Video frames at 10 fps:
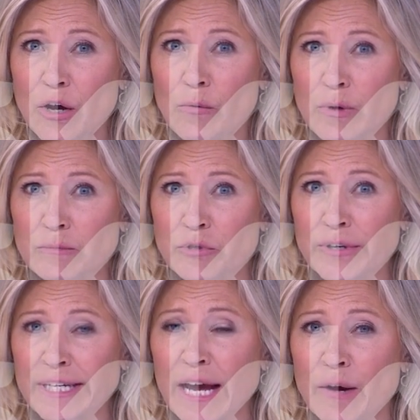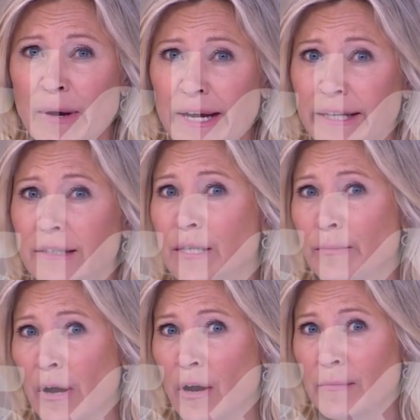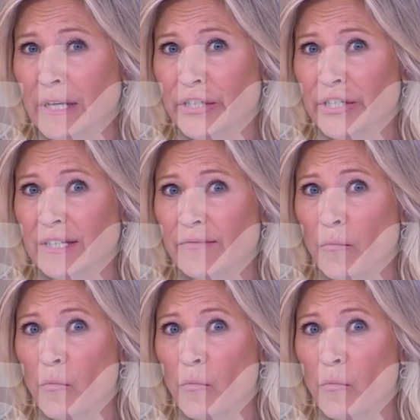Well, I'm joined now by Hilda Palmer. She's from